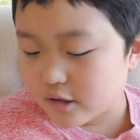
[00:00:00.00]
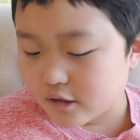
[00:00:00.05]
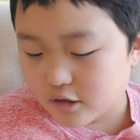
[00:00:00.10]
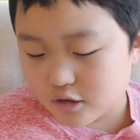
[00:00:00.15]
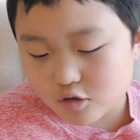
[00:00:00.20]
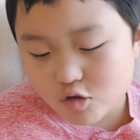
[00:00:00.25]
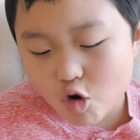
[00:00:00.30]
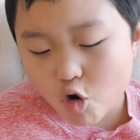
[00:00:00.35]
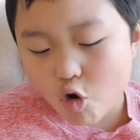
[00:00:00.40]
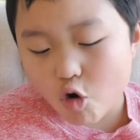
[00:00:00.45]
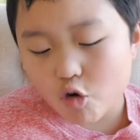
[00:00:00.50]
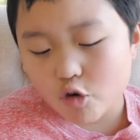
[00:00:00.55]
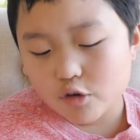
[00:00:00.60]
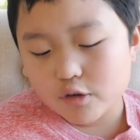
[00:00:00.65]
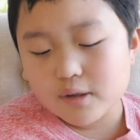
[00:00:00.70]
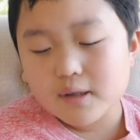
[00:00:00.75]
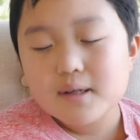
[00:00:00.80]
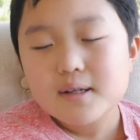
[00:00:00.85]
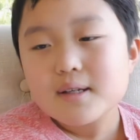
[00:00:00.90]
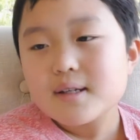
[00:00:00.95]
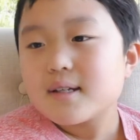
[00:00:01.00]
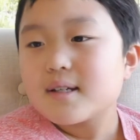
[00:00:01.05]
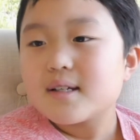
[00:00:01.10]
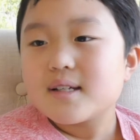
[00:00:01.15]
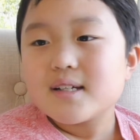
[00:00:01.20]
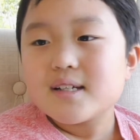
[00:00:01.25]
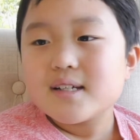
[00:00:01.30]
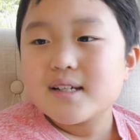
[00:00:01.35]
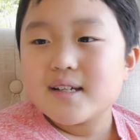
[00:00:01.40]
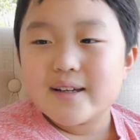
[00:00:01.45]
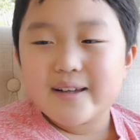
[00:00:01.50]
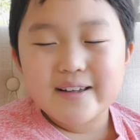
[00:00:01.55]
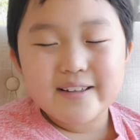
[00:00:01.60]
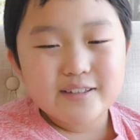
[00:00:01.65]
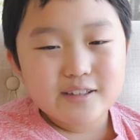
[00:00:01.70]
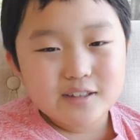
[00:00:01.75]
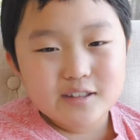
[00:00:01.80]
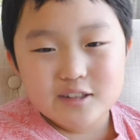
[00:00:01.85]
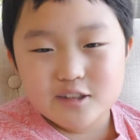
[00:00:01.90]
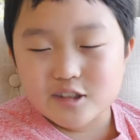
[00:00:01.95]
stone is
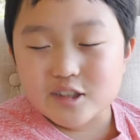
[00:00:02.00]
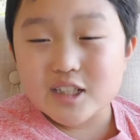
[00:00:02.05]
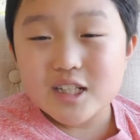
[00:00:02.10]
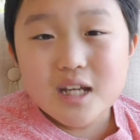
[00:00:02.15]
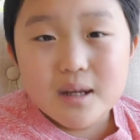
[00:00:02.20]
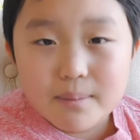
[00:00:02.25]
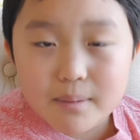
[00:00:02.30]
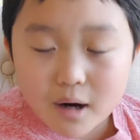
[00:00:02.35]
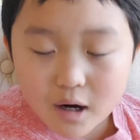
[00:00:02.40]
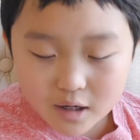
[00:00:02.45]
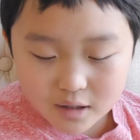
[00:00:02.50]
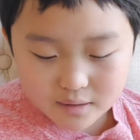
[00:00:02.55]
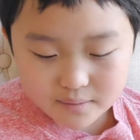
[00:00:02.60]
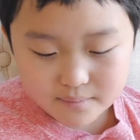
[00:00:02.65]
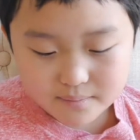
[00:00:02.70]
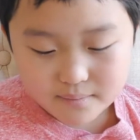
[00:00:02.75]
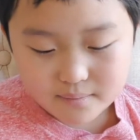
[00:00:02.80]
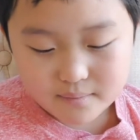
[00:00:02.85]
in the sea bottom.